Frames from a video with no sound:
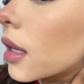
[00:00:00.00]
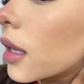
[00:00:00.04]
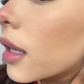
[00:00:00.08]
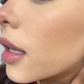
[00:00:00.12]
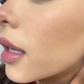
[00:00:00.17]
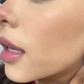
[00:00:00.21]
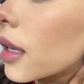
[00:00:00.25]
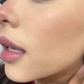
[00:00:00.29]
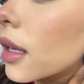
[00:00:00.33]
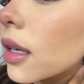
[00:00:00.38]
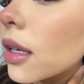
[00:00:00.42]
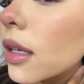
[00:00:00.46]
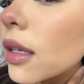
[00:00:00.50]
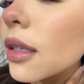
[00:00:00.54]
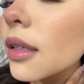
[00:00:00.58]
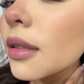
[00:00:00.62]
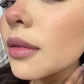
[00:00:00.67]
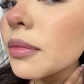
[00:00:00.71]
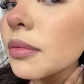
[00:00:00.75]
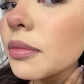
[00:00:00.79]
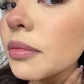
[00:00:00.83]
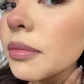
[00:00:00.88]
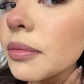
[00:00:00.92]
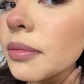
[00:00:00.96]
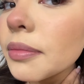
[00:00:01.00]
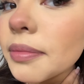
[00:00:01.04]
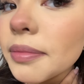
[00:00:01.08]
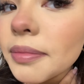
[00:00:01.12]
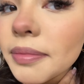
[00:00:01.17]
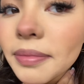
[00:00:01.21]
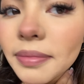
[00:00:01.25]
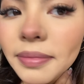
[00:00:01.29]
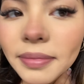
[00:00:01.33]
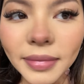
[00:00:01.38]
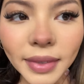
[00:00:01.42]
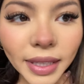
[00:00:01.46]
And
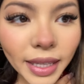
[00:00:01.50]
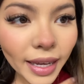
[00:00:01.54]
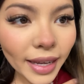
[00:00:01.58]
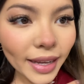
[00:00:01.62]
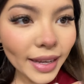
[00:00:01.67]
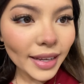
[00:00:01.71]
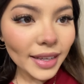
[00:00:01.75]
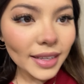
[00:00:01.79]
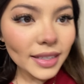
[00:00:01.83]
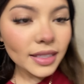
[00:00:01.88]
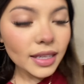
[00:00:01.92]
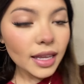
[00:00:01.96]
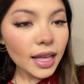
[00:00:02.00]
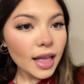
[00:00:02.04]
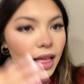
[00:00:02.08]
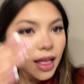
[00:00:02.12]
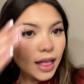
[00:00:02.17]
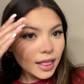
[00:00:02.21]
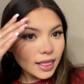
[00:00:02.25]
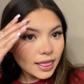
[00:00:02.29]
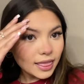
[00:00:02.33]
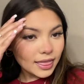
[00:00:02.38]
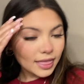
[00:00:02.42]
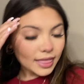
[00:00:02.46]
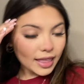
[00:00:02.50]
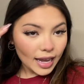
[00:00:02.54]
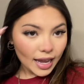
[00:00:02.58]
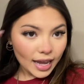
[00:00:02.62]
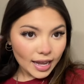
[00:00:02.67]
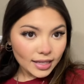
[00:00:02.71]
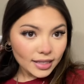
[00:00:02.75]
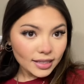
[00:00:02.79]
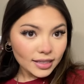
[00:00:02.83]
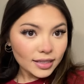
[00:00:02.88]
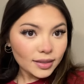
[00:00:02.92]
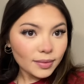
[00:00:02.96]
yeah, guys,
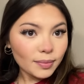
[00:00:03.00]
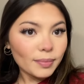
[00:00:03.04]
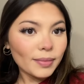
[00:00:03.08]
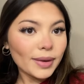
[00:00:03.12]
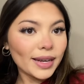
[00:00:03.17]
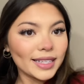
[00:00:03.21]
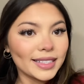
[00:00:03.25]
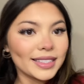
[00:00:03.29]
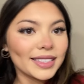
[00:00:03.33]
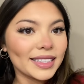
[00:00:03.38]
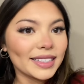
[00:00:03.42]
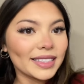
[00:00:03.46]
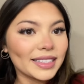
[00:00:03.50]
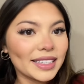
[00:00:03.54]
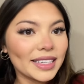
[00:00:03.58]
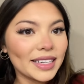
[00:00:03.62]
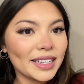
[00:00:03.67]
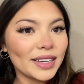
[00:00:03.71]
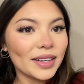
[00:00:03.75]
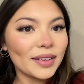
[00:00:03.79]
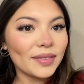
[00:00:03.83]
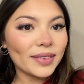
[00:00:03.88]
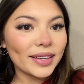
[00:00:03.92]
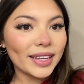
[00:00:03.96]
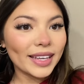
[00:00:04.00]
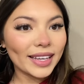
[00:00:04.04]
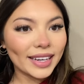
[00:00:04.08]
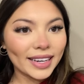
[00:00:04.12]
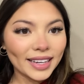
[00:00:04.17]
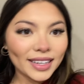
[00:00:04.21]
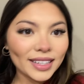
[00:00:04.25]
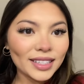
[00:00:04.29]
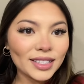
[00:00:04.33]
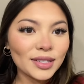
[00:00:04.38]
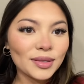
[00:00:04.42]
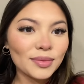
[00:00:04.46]
that's my technique of getting
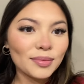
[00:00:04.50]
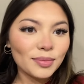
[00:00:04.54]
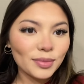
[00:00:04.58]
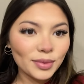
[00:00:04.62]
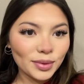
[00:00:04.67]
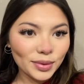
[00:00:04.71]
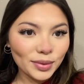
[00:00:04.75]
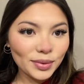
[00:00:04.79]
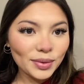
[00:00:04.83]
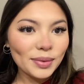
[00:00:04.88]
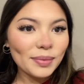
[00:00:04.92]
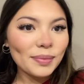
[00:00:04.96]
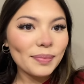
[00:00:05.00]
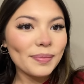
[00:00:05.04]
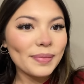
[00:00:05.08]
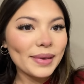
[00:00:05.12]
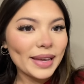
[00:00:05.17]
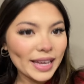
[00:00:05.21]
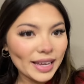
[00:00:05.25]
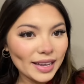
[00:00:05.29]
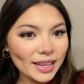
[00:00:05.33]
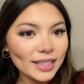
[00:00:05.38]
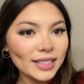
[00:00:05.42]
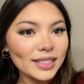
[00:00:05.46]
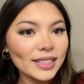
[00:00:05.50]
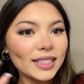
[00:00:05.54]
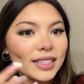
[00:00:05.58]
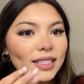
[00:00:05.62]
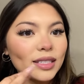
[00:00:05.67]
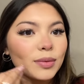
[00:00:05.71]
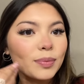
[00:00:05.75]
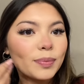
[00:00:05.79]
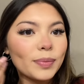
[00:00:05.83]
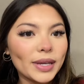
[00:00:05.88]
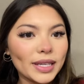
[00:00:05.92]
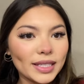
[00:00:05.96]
a smooth base is
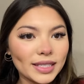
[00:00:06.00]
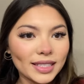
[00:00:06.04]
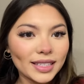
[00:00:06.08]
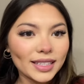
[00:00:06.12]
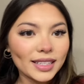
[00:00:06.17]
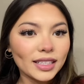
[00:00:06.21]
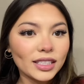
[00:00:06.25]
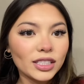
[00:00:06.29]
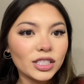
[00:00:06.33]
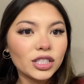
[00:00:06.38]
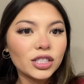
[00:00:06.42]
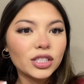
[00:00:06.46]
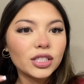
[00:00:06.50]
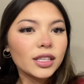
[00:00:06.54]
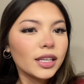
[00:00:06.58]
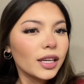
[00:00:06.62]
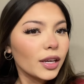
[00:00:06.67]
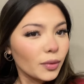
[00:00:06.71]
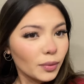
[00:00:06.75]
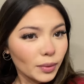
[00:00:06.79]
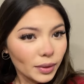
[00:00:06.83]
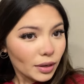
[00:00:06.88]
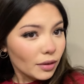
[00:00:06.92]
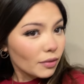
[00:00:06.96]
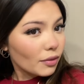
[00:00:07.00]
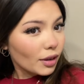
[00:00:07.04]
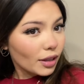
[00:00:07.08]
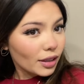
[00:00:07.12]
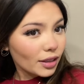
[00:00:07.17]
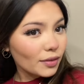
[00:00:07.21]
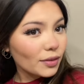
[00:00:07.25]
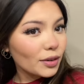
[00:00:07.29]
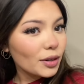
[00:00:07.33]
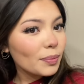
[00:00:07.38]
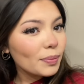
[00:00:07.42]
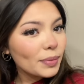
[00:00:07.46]
basically just to get rid of all of
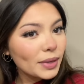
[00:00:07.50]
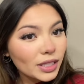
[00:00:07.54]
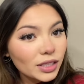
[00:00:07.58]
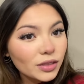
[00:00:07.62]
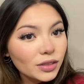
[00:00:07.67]
your peach